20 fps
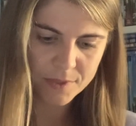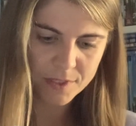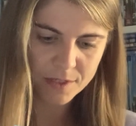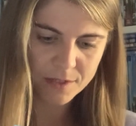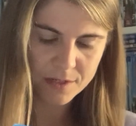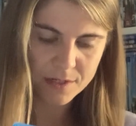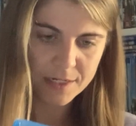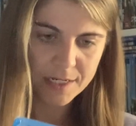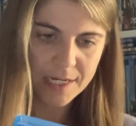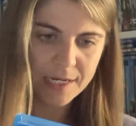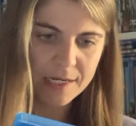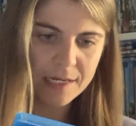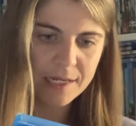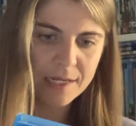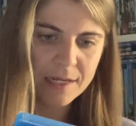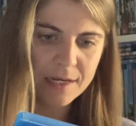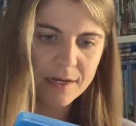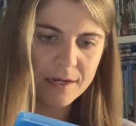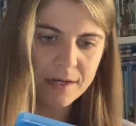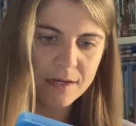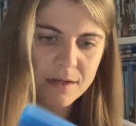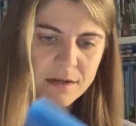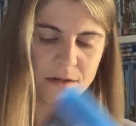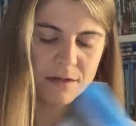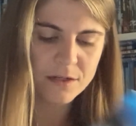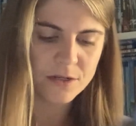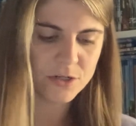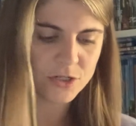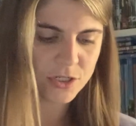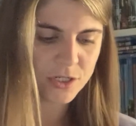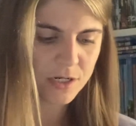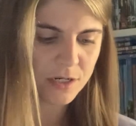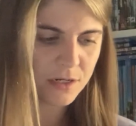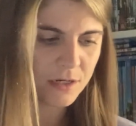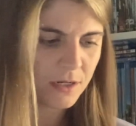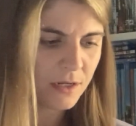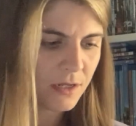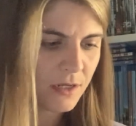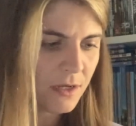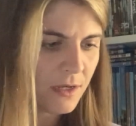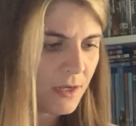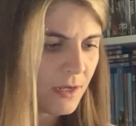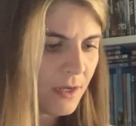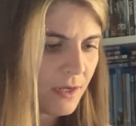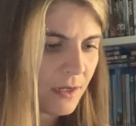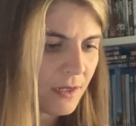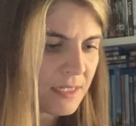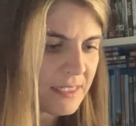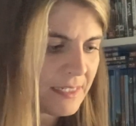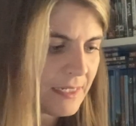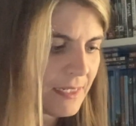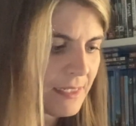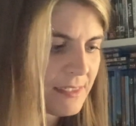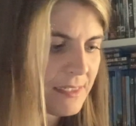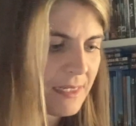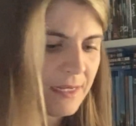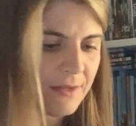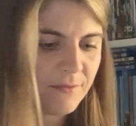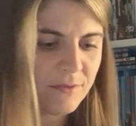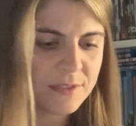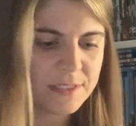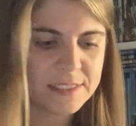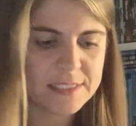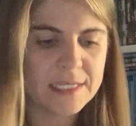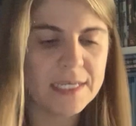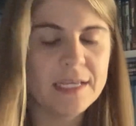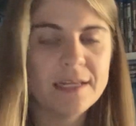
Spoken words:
Canadian edition, because it doesn't even say